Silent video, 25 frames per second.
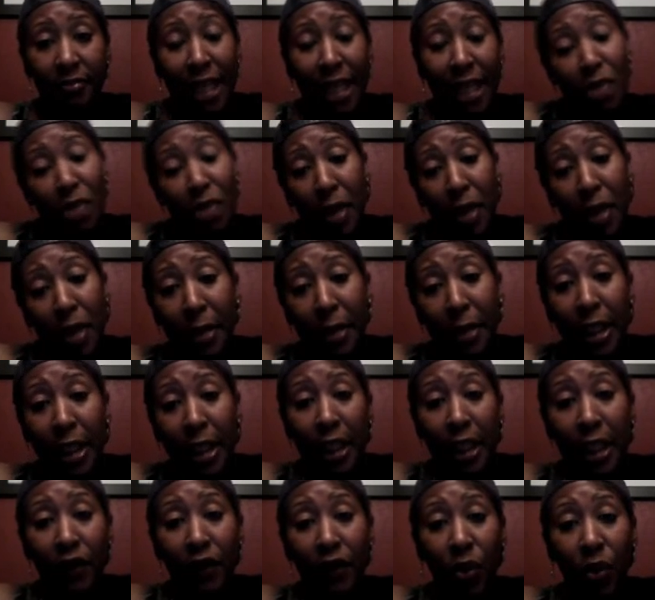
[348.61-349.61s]
That's what I'm going to
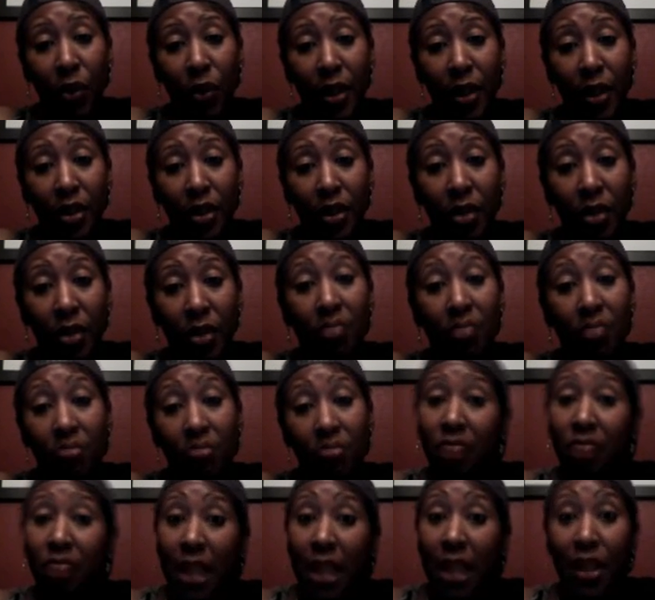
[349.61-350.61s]
leave you with. So
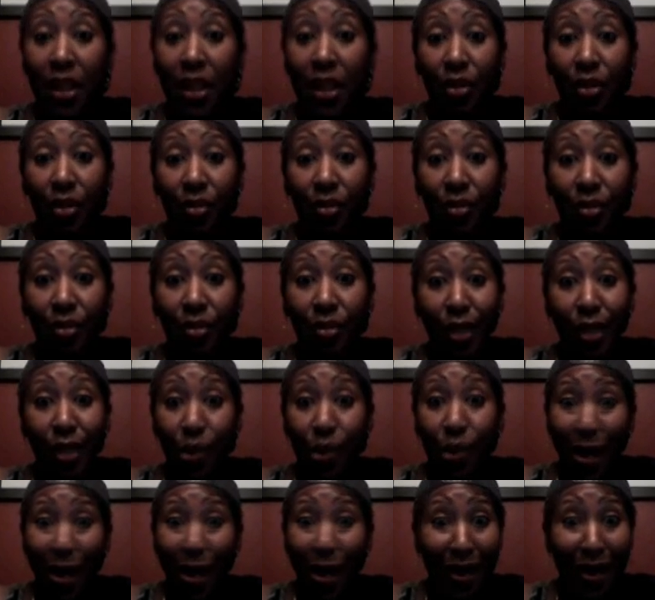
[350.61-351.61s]
stay tuned
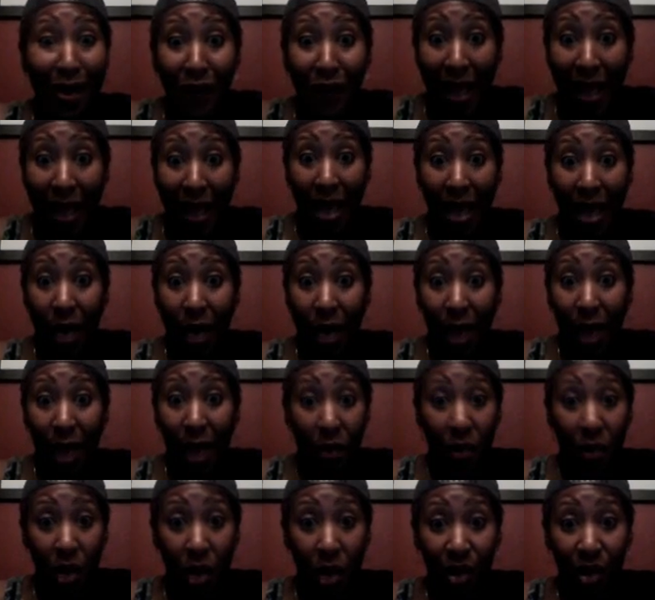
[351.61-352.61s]
because we have to find out what
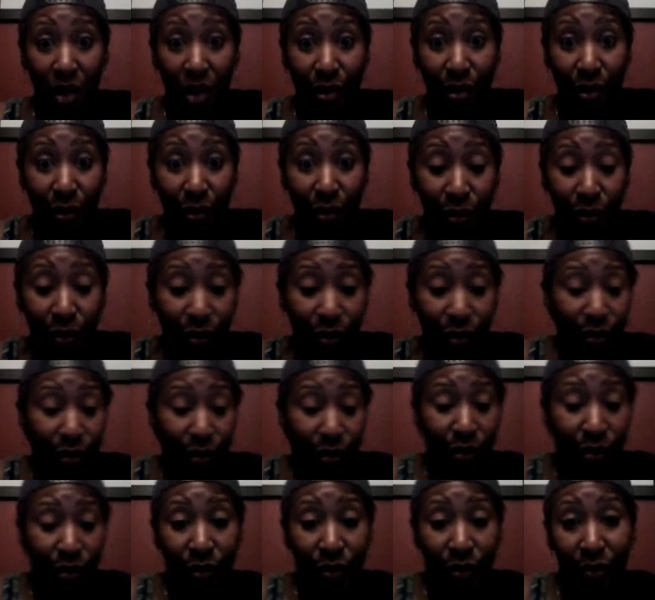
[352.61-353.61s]
happened to Russell.
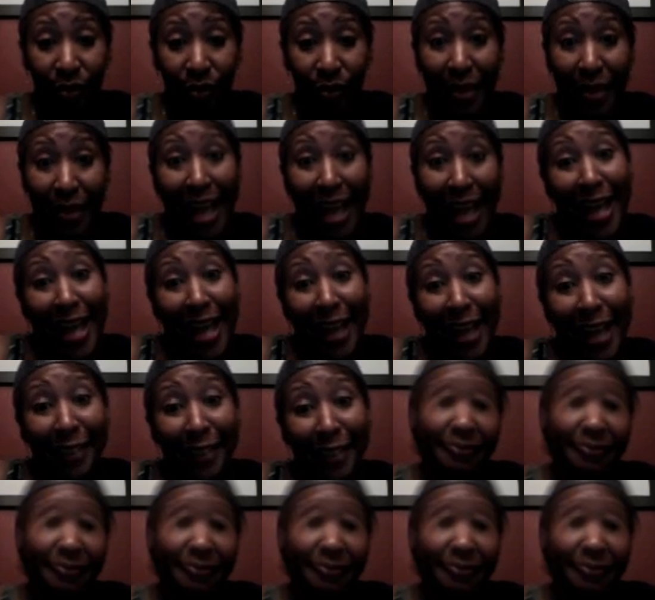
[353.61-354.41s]
Night, night.